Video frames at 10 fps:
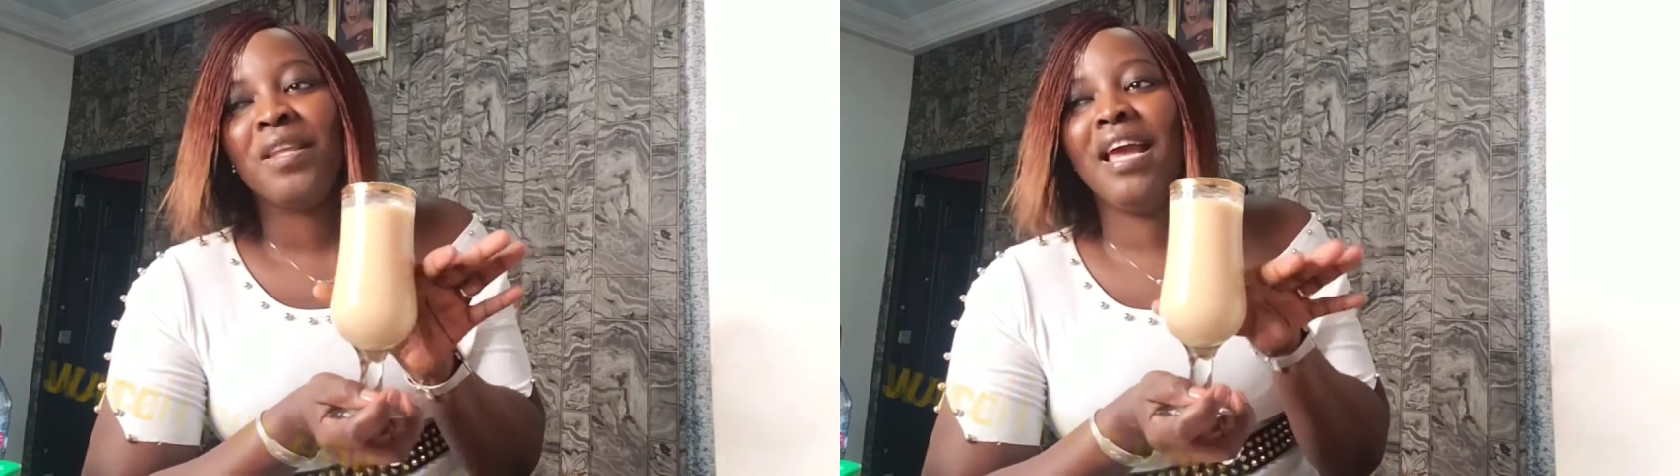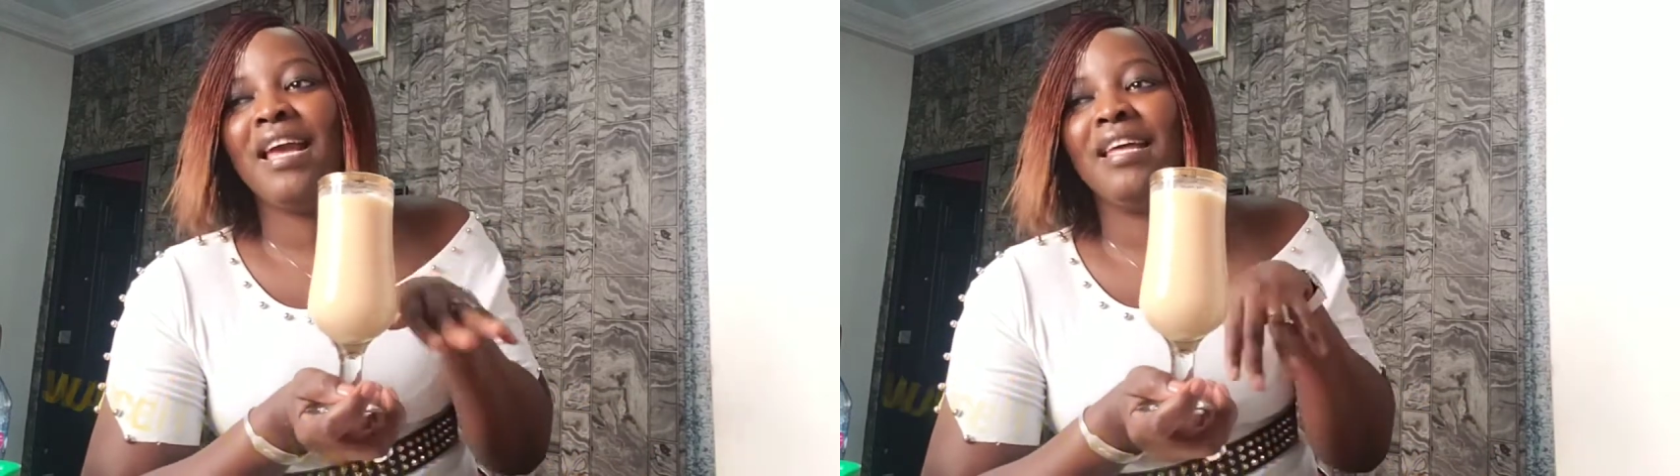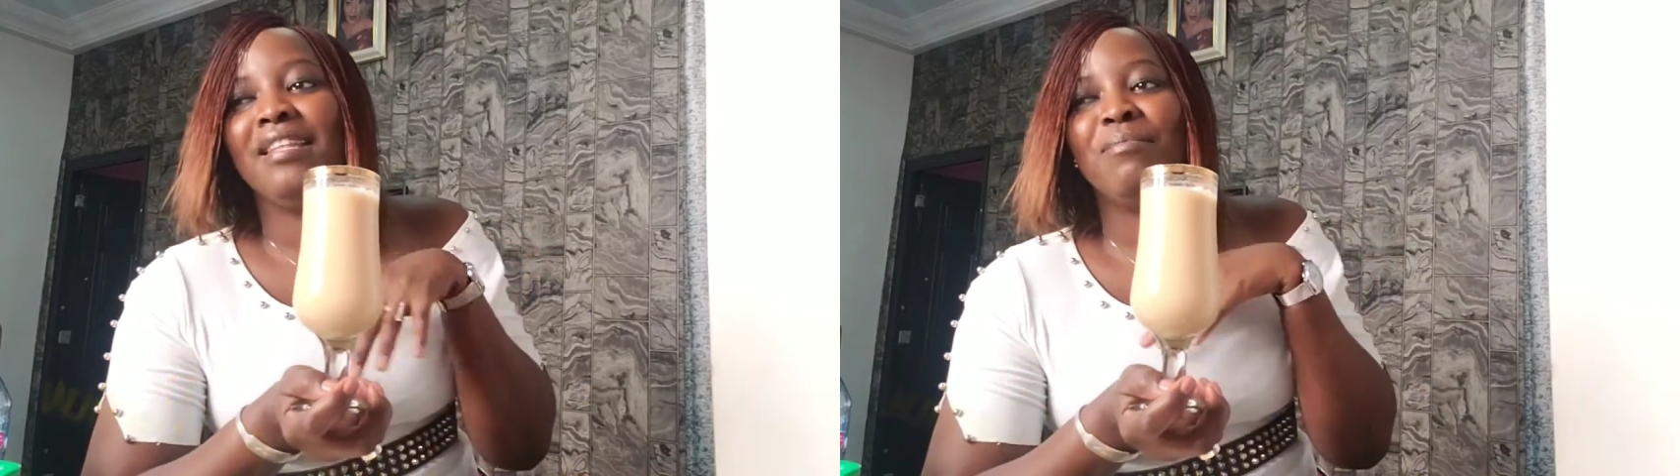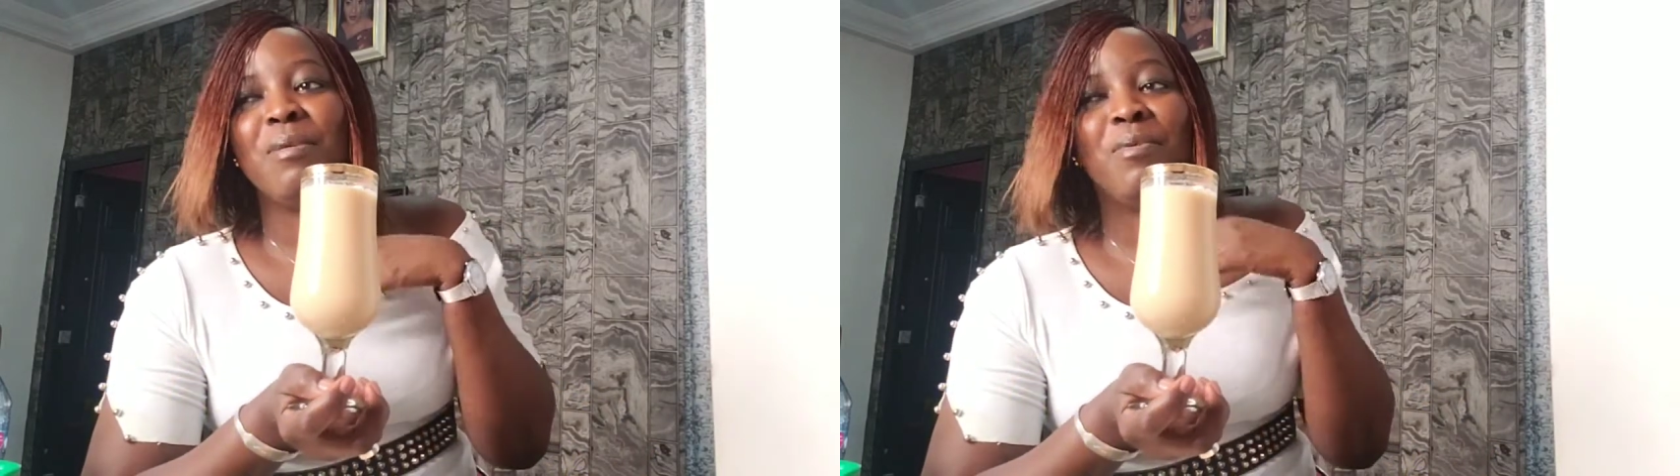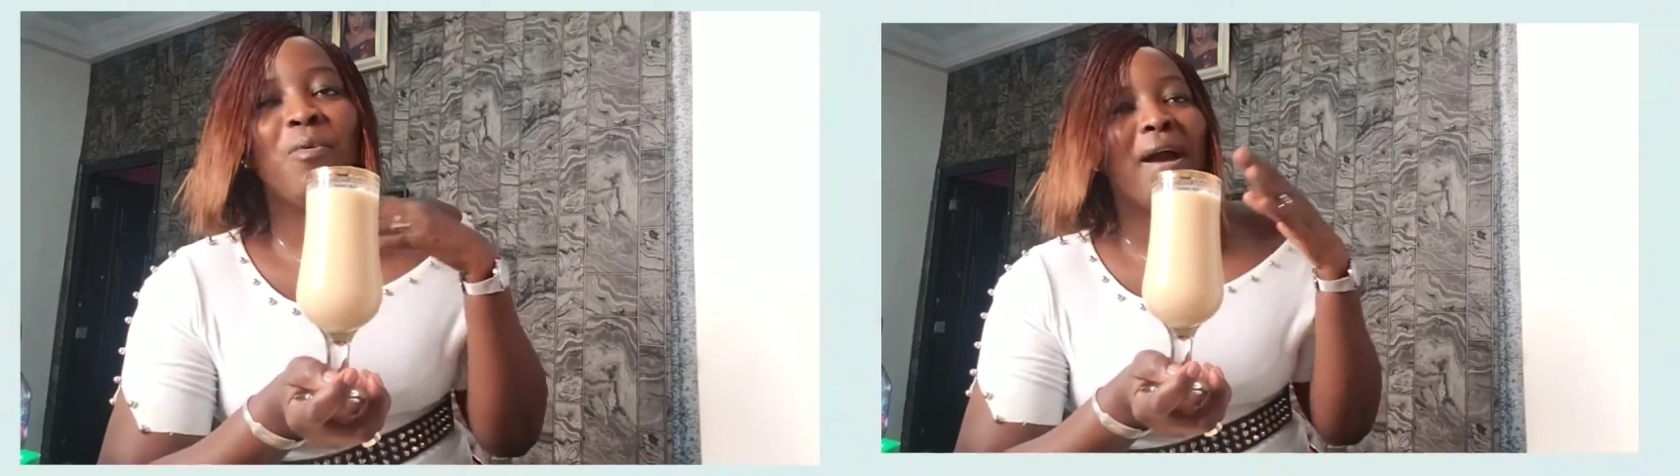and the
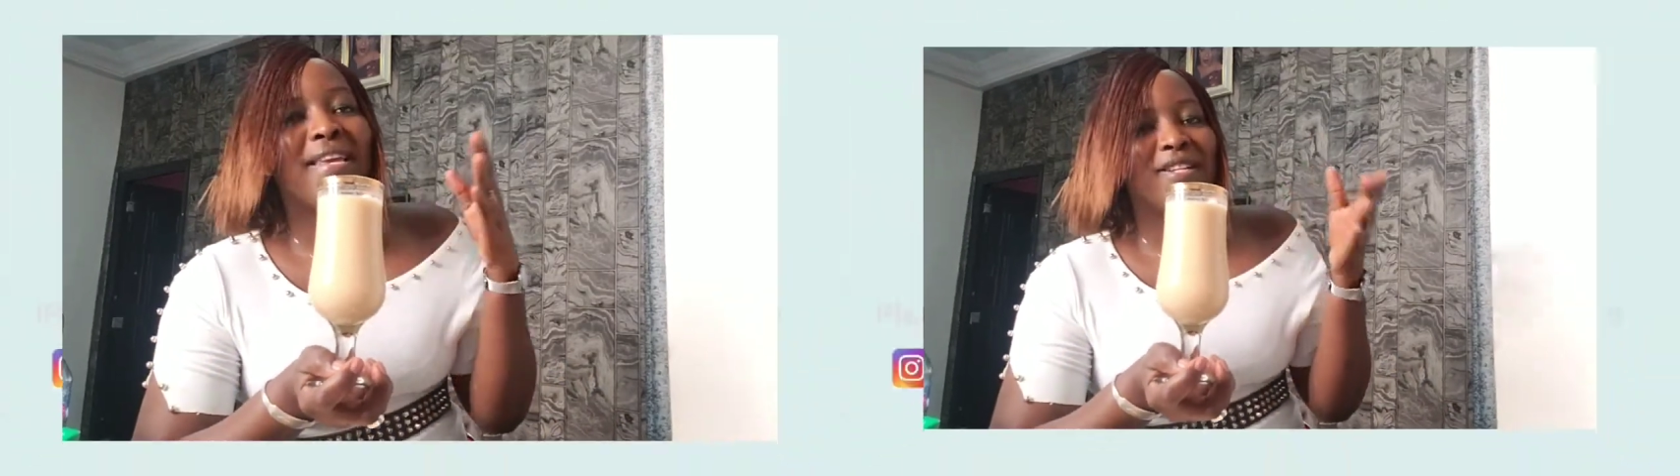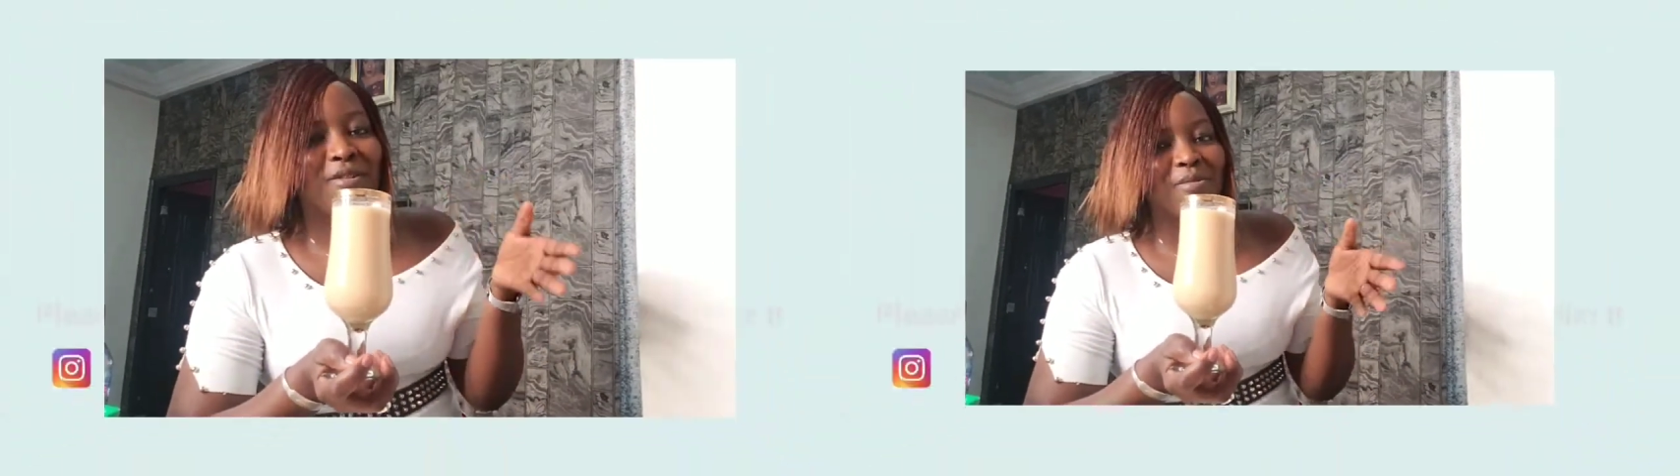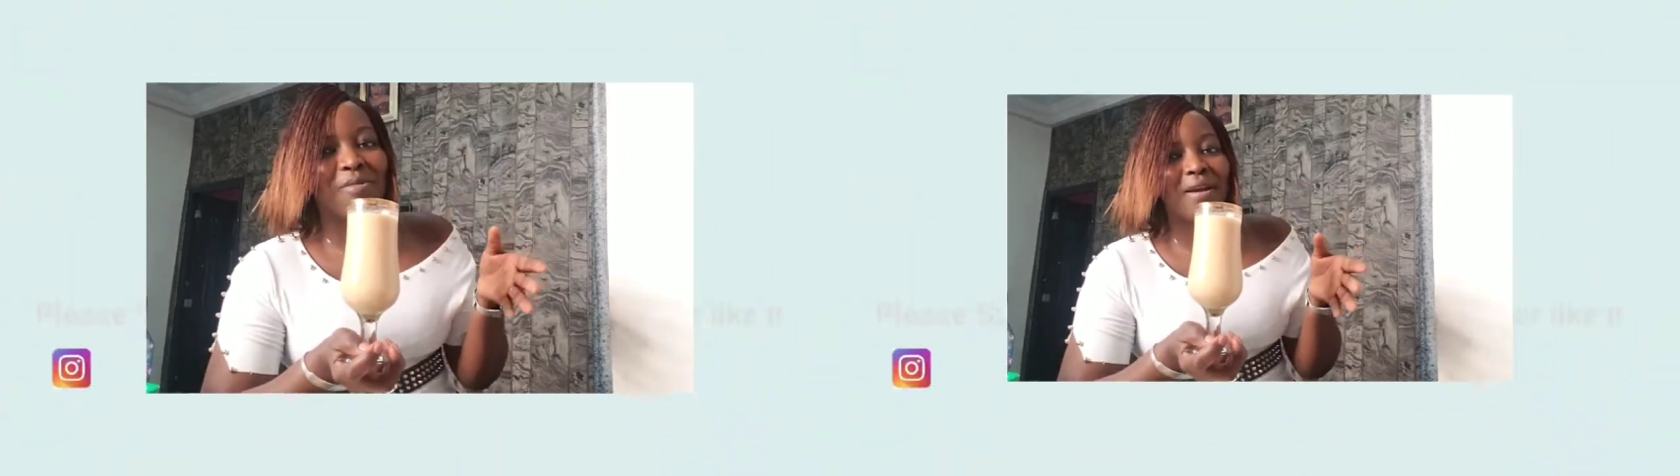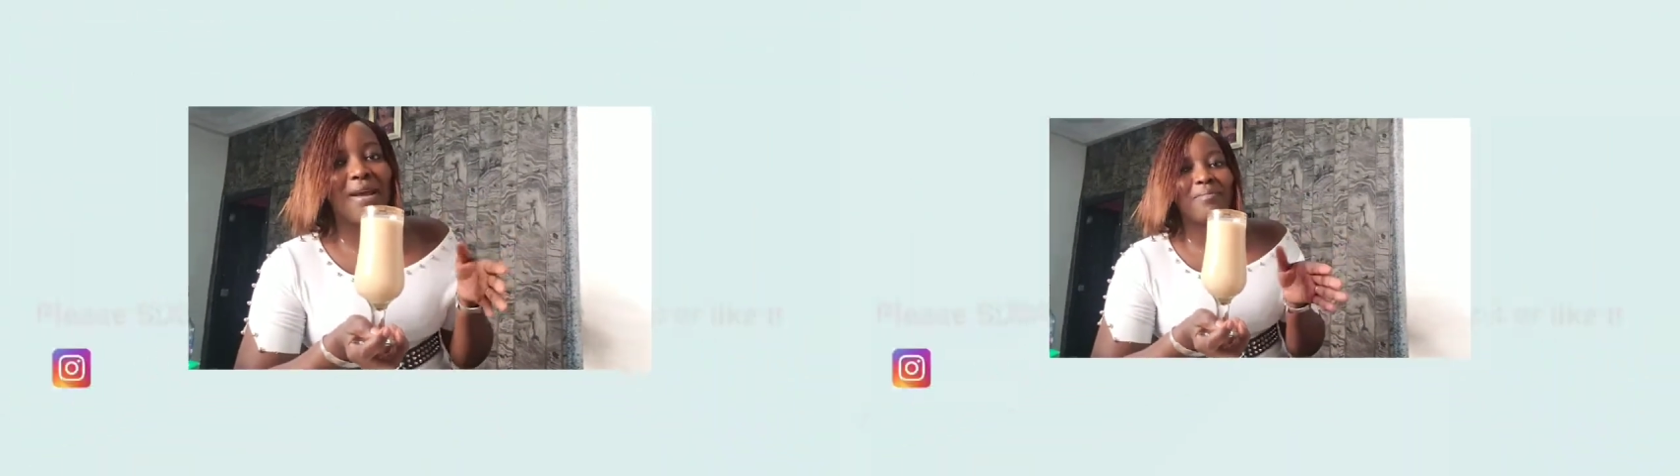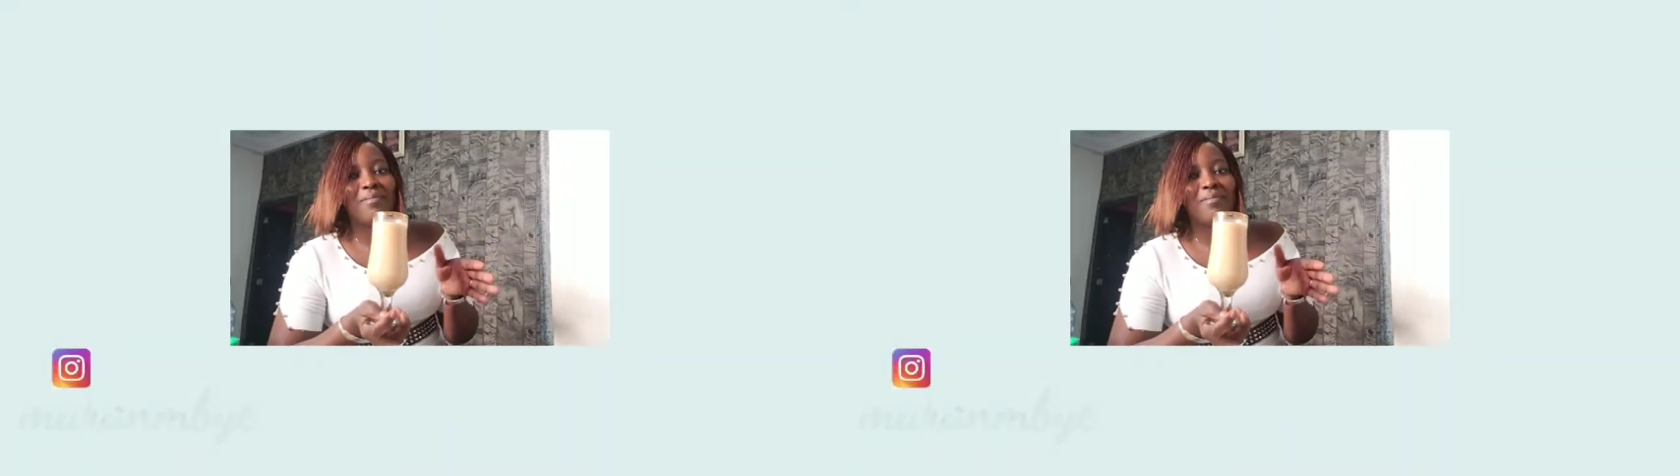people who are yet to subscribe.